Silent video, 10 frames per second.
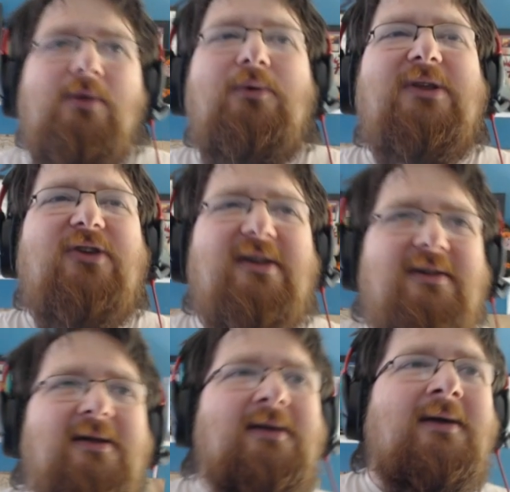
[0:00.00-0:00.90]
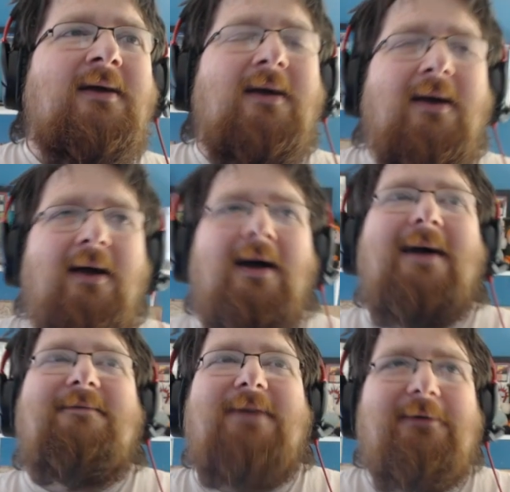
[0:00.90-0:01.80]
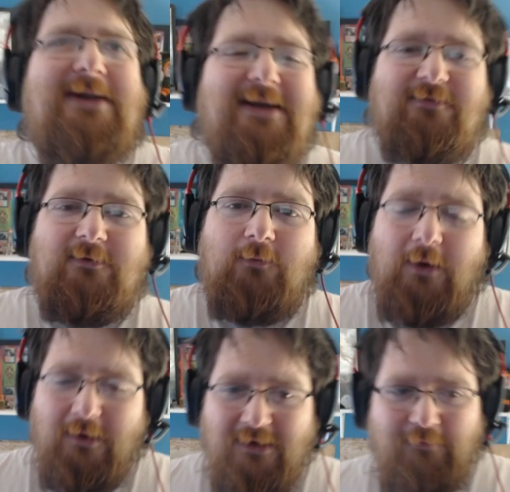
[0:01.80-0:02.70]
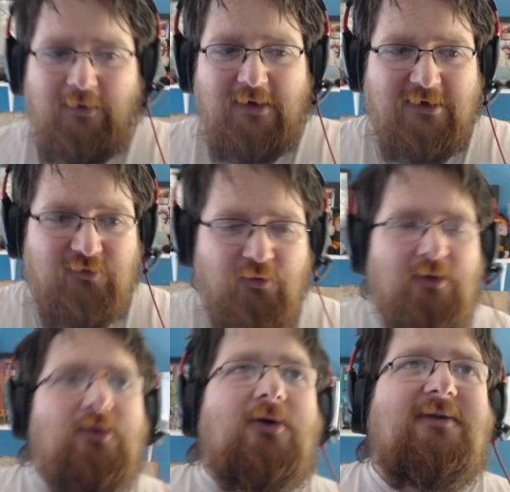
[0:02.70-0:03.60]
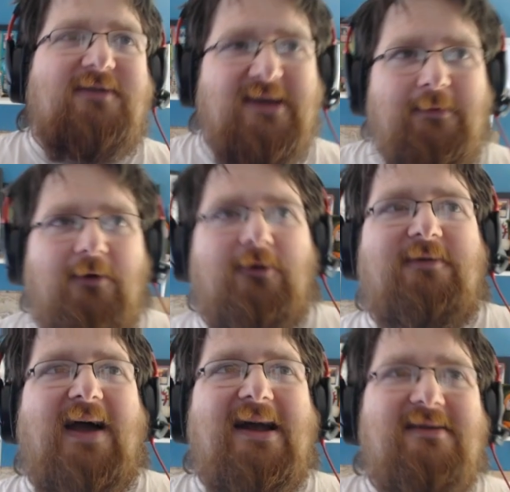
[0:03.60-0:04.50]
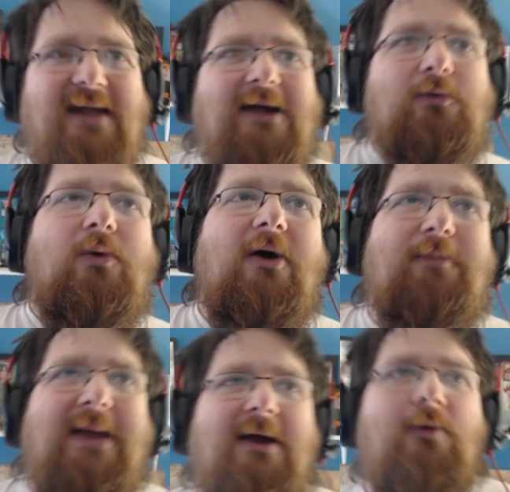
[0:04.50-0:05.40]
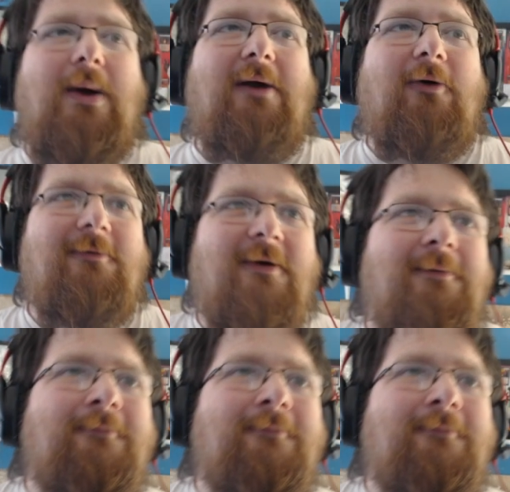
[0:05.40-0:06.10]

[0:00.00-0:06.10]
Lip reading: Which is very differently worded to a lot of similar effects and worth being aware of.